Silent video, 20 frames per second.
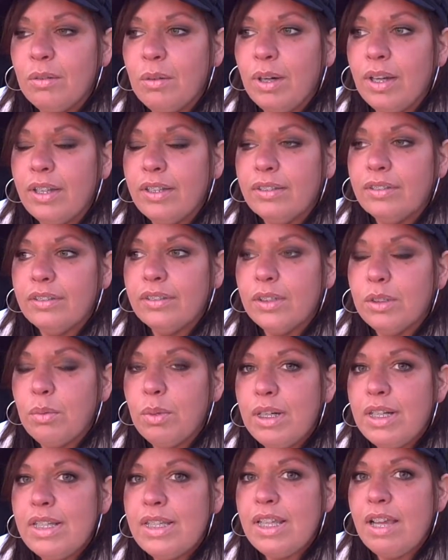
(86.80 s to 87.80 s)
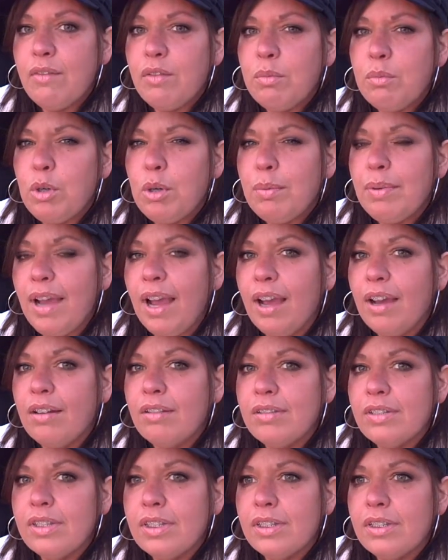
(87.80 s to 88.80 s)
what, 27 more
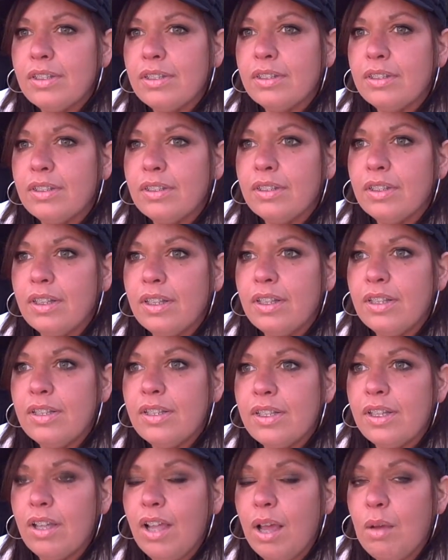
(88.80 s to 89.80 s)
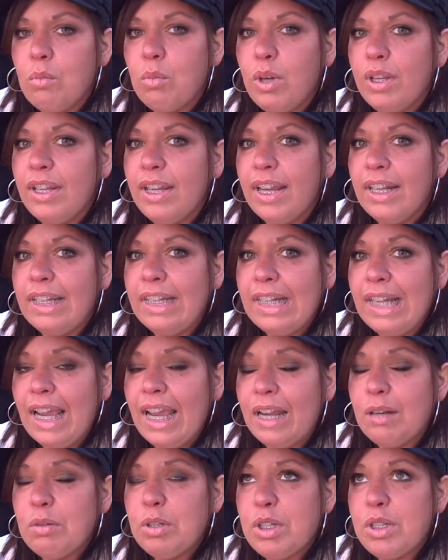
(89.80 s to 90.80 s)
pounds until I'm
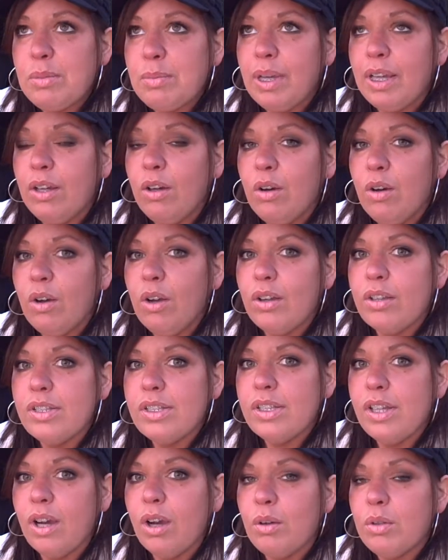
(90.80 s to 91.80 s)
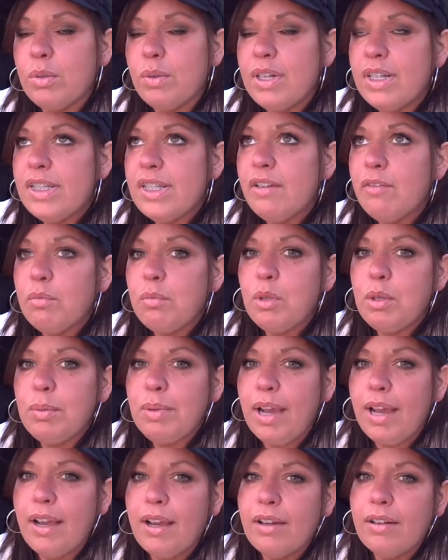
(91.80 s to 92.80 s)
199, which is my goal. So 27 more
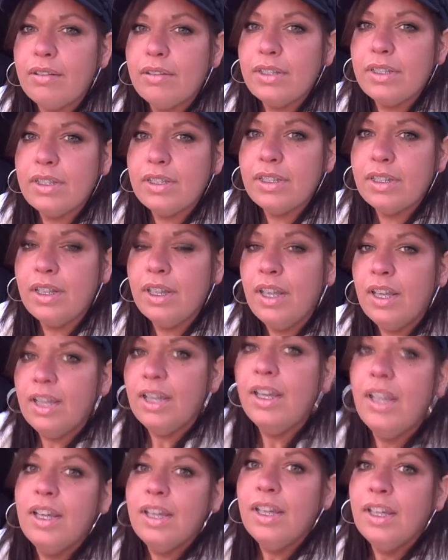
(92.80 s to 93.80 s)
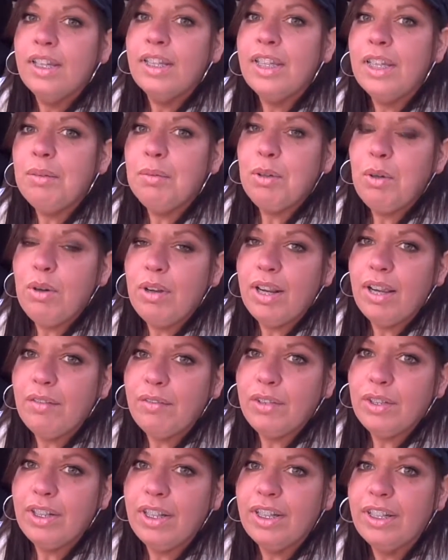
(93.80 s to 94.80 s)
pounds. Keep going
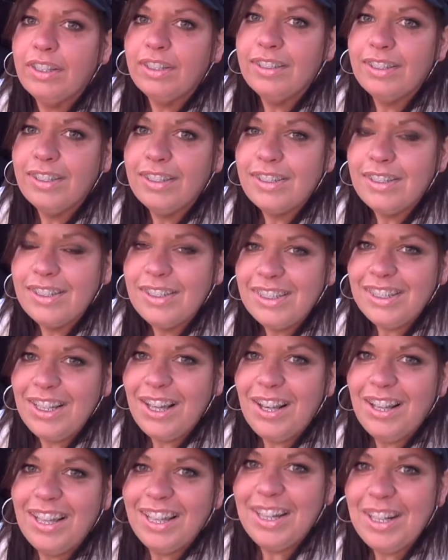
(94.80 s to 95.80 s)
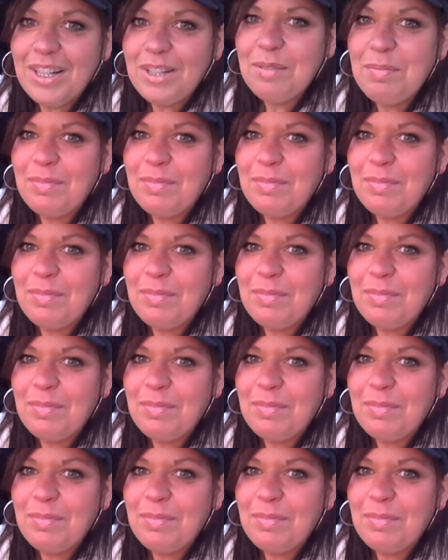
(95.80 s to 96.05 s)
after it. See y'all later.